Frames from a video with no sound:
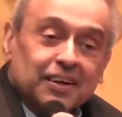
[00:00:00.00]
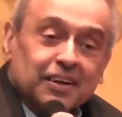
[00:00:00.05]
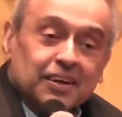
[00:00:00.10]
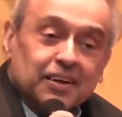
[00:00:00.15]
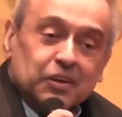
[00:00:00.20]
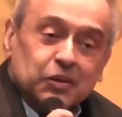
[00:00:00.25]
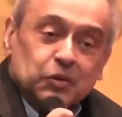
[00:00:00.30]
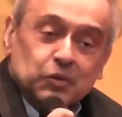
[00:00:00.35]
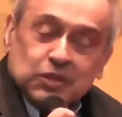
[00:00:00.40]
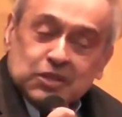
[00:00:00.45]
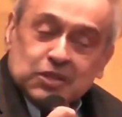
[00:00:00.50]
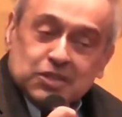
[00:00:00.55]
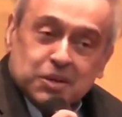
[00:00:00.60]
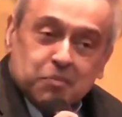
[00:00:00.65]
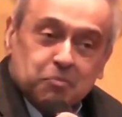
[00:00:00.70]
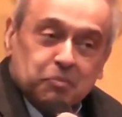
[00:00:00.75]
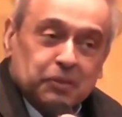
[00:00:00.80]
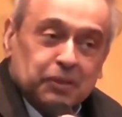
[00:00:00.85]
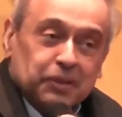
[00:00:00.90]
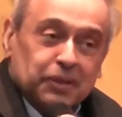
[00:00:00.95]
There's
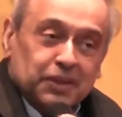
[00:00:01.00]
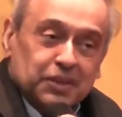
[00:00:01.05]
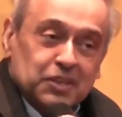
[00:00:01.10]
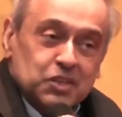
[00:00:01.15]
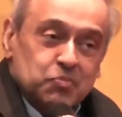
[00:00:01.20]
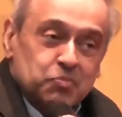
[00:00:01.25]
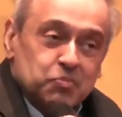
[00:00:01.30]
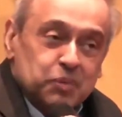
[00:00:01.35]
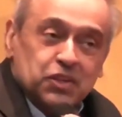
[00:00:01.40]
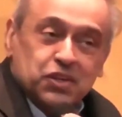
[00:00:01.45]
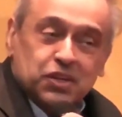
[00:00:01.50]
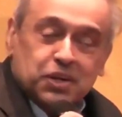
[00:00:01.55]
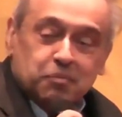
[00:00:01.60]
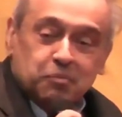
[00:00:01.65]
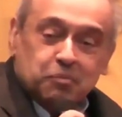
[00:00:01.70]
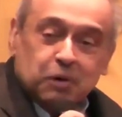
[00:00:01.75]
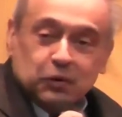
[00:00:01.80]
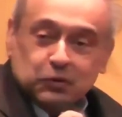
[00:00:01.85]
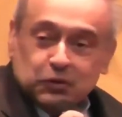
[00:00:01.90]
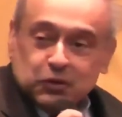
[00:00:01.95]
something special
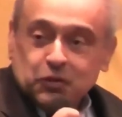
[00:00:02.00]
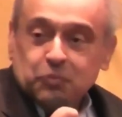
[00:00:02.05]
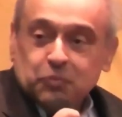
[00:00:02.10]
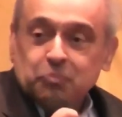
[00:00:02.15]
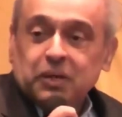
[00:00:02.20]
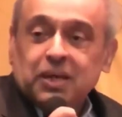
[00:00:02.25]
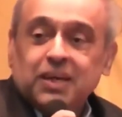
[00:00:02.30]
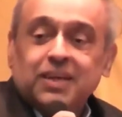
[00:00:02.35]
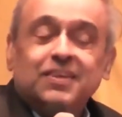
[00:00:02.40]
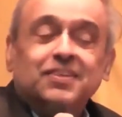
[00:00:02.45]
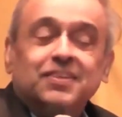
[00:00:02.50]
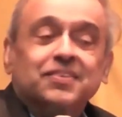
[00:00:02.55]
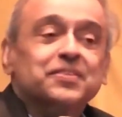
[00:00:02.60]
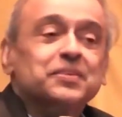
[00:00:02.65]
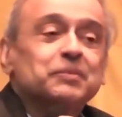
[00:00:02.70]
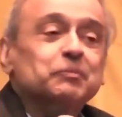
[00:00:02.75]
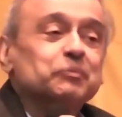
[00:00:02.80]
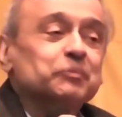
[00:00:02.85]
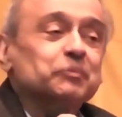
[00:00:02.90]
about this place.